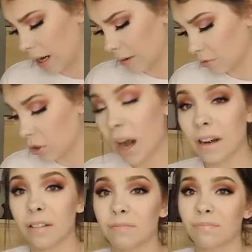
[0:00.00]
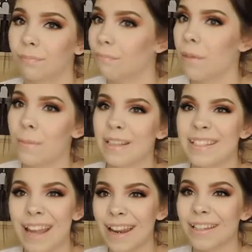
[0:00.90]
and I've tried it maybe
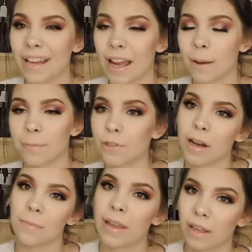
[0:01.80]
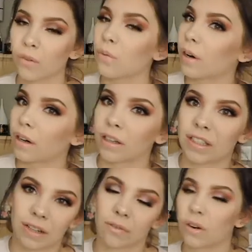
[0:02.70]
10 times trying to make it work
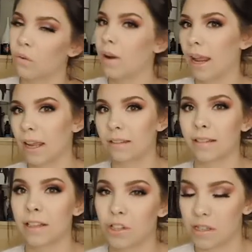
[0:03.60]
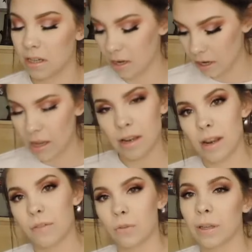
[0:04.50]
different ways, and it just
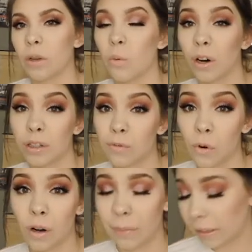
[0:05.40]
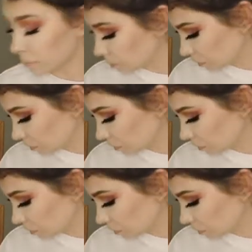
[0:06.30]
never really worked for me.